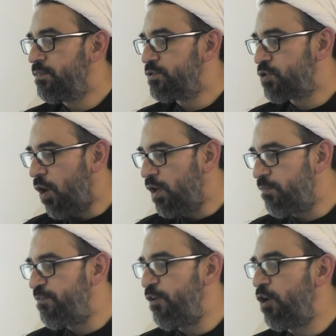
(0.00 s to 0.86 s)

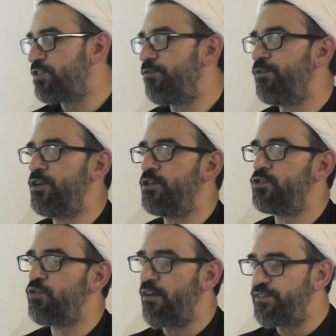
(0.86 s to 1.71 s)
scholar
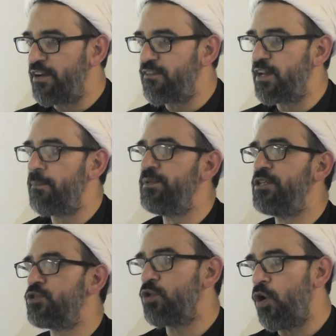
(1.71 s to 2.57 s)
philosophers who have developed
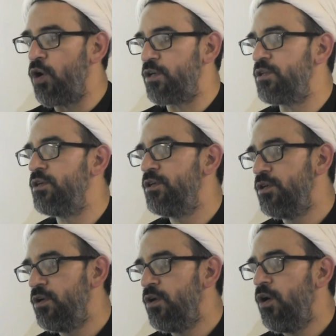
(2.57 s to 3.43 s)
thought
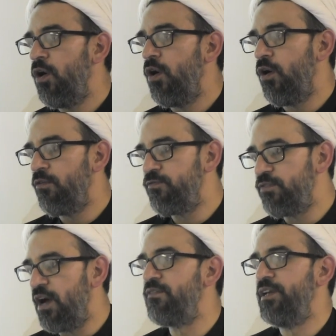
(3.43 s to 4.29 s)
of
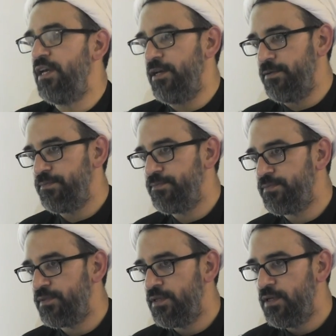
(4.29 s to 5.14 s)
governing.
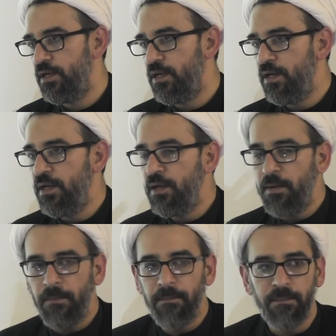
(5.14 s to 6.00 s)

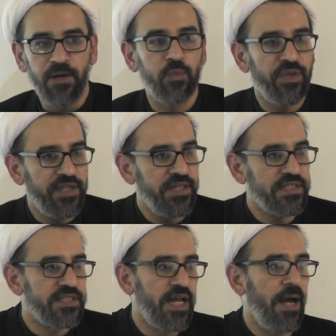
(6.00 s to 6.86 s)
But within
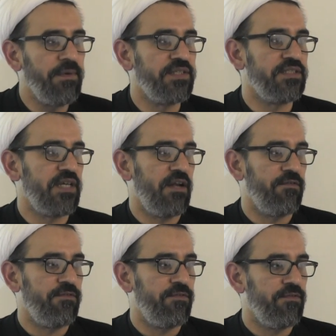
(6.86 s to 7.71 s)
Islam
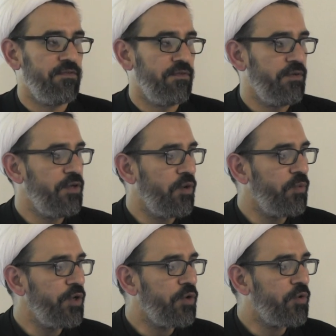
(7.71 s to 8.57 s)
itself, you know,
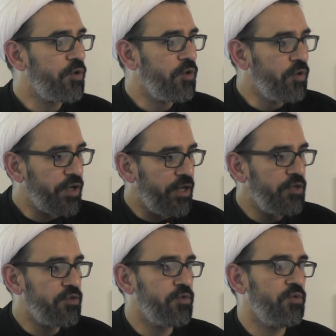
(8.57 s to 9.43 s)
we could look
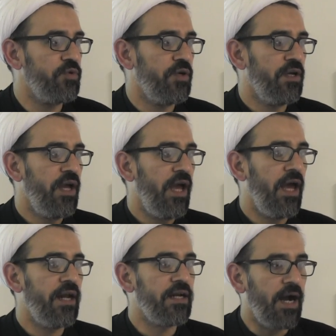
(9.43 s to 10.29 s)
into
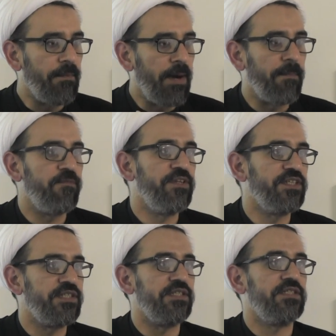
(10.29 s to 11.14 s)
and come up with
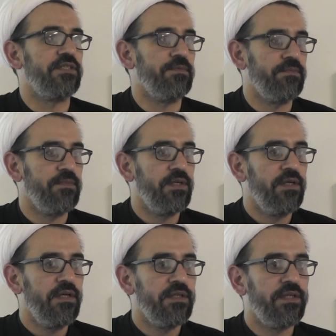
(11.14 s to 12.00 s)
a system
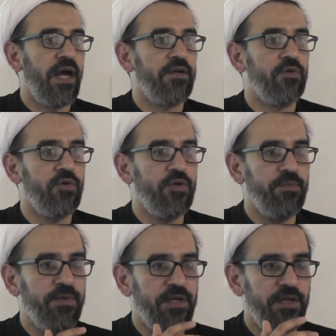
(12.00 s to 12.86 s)
that
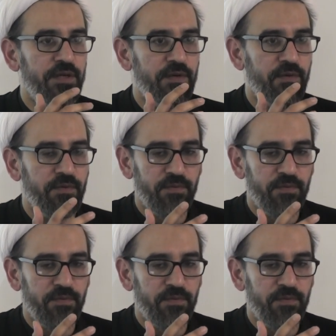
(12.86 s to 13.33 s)
could be